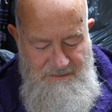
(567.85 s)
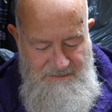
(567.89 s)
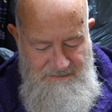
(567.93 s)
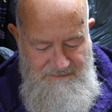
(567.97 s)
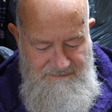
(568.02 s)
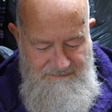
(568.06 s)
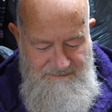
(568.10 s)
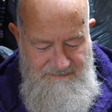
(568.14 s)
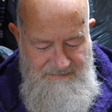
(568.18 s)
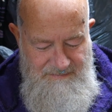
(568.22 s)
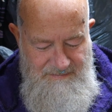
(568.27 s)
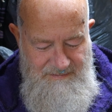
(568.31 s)
Oh,
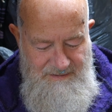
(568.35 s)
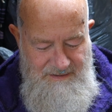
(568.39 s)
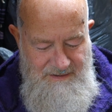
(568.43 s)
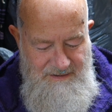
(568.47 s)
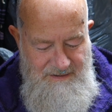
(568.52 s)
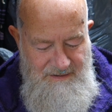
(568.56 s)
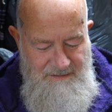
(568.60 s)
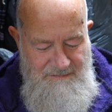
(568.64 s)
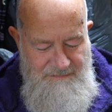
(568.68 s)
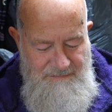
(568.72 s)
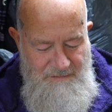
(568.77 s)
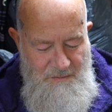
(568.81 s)
it's
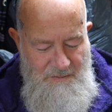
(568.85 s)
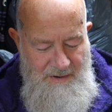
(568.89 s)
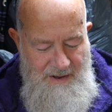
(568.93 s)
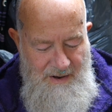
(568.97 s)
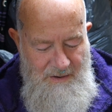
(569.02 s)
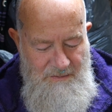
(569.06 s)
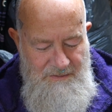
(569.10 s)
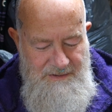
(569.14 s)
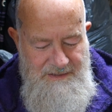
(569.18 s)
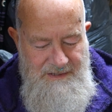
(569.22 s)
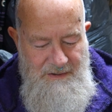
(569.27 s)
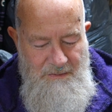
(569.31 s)
going to fall
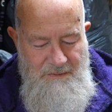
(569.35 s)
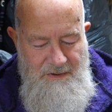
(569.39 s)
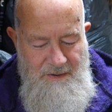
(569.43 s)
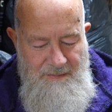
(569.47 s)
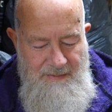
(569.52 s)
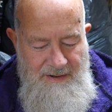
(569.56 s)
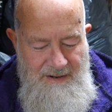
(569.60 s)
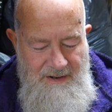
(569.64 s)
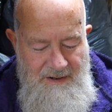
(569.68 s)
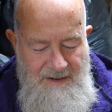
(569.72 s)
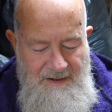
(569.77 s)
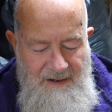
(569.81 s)
out. See what I
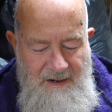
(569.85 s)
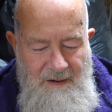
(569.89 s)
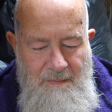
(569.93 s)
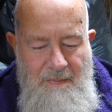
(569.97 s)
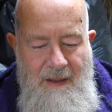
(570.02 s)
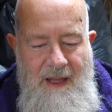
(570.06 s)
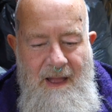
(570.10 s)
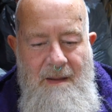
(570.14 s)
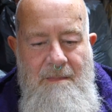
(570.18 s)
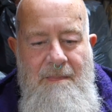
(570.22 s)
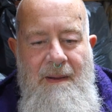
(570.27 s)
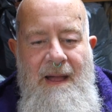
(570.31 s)
mean? I need a
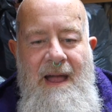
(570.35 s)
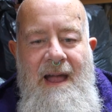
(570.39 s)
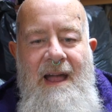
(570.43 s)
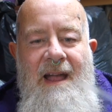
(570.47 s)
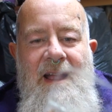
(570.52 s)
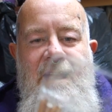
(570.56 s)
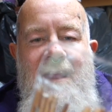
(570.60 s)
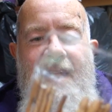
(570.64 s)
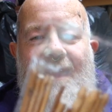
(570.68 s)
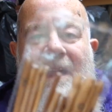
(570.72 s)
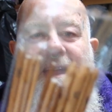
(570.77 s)
better bag.